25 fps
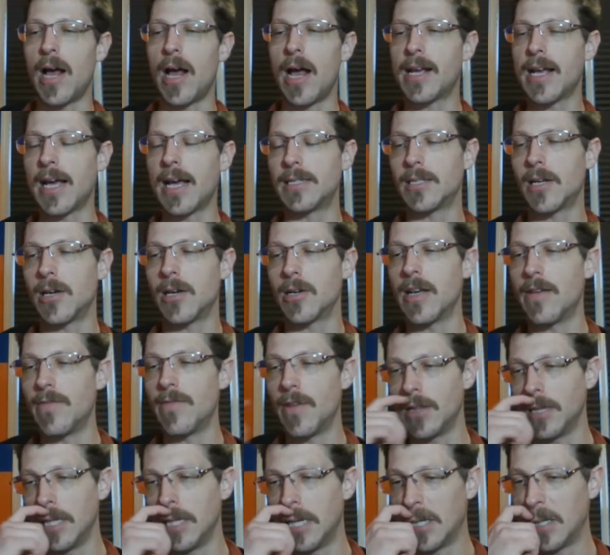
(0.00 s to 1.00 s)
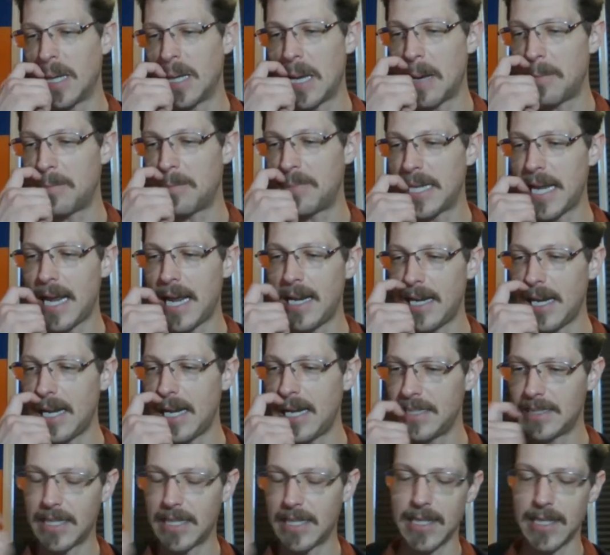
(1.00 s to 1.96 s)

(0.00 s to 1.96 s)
I guess I'll give a little update into